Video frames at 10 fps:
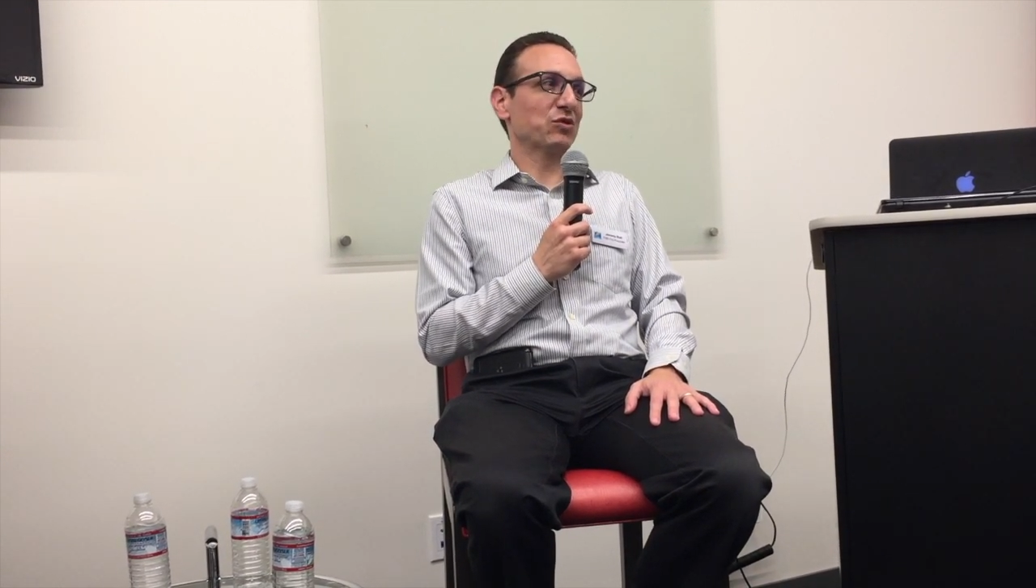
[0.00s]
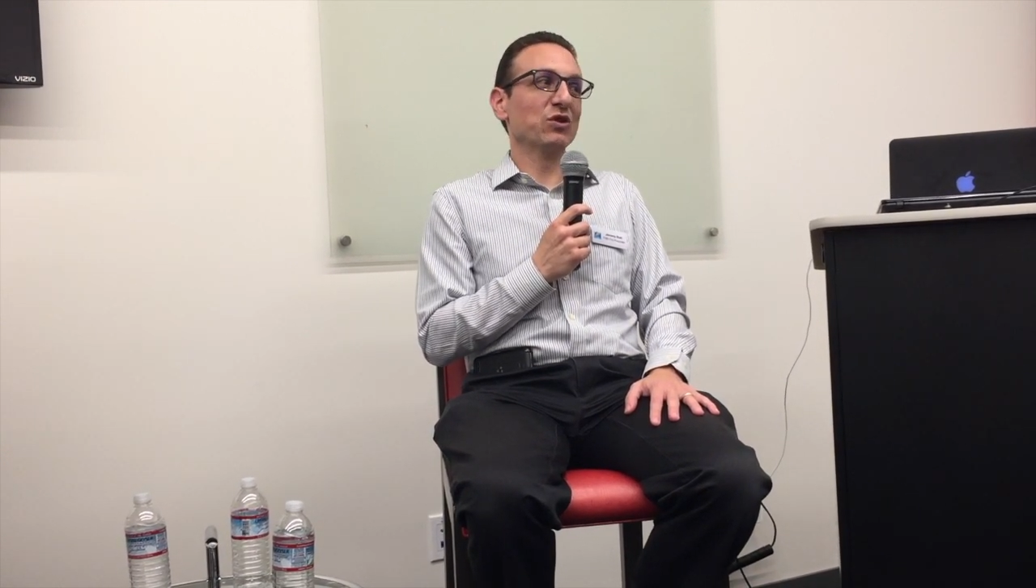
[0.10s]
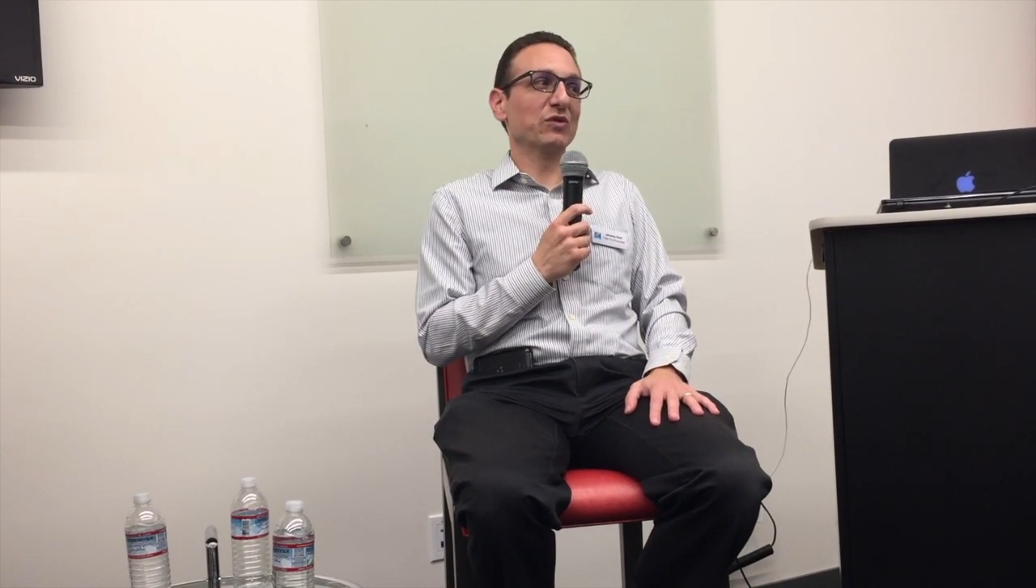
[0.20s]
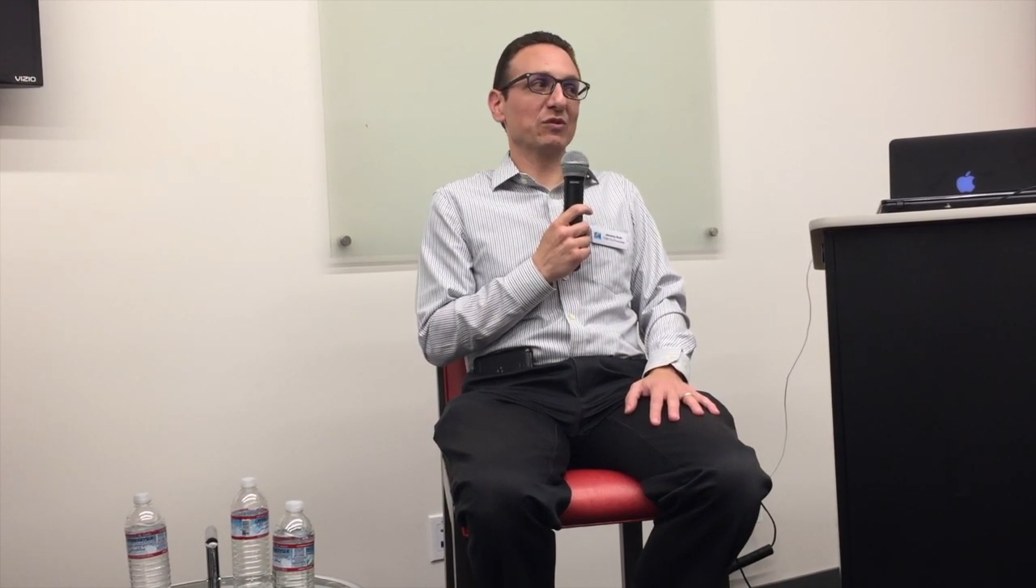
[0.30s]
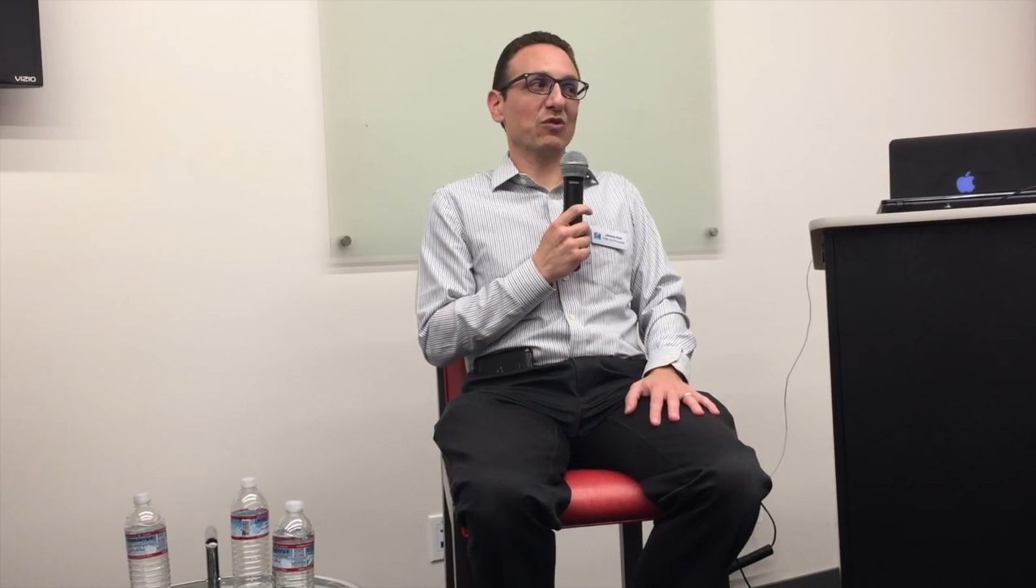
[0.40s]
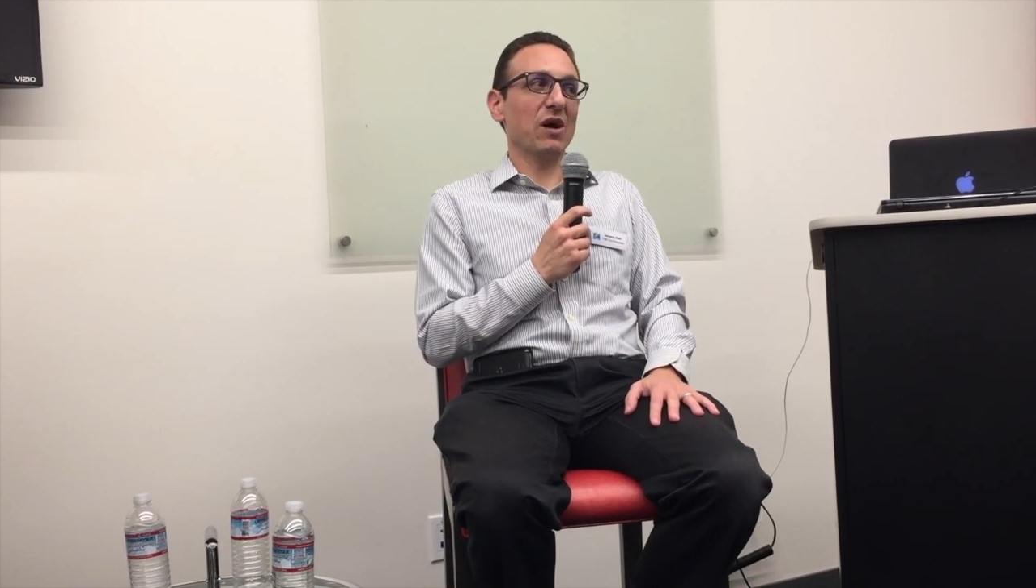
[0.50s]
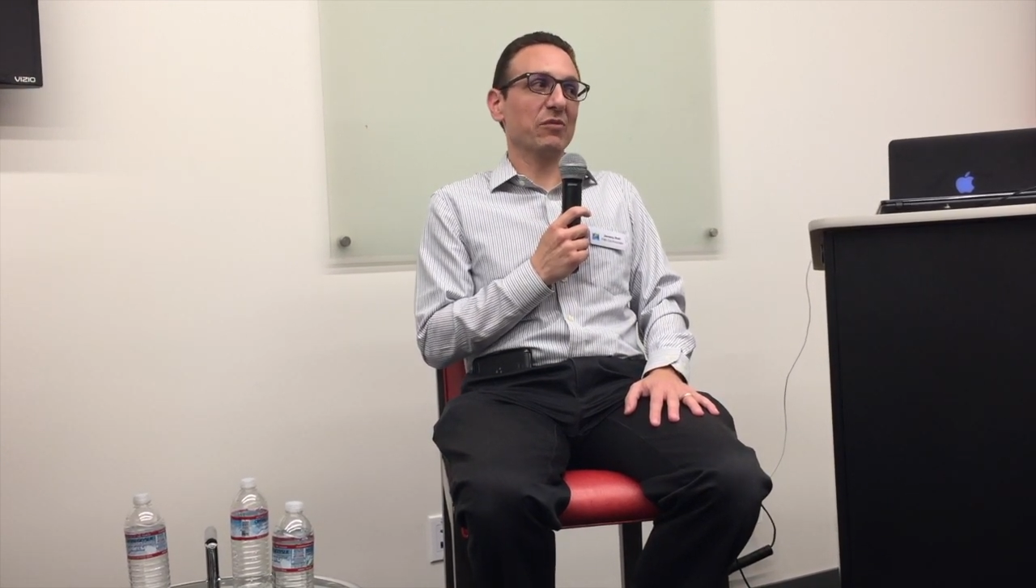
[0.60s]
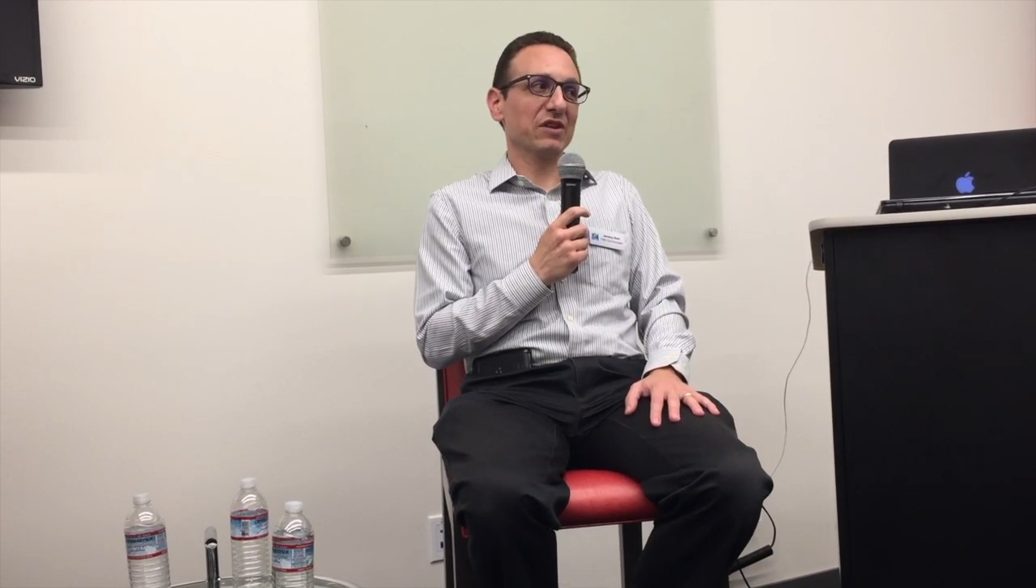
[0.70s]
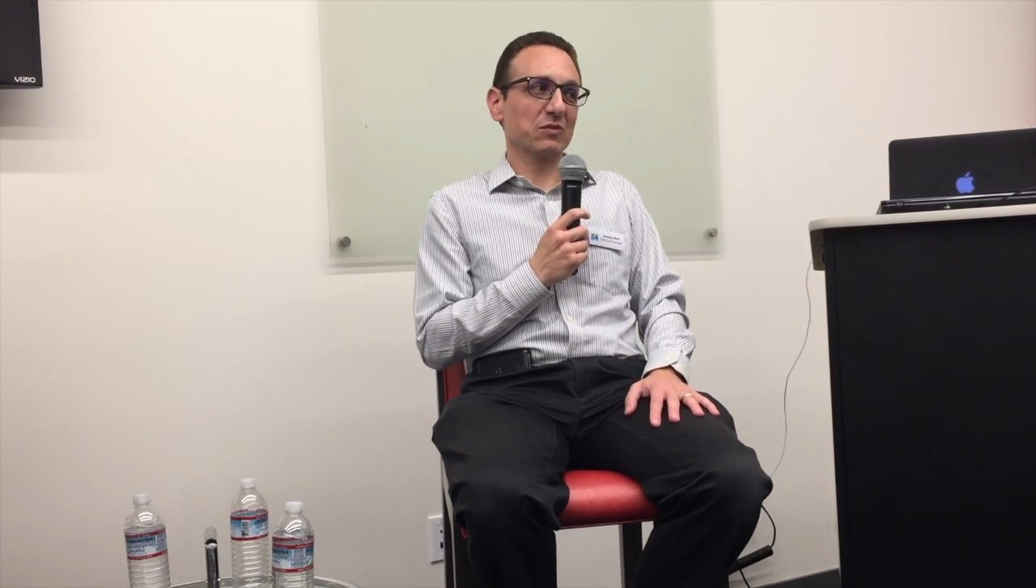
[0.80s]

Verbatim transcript: prove what the property is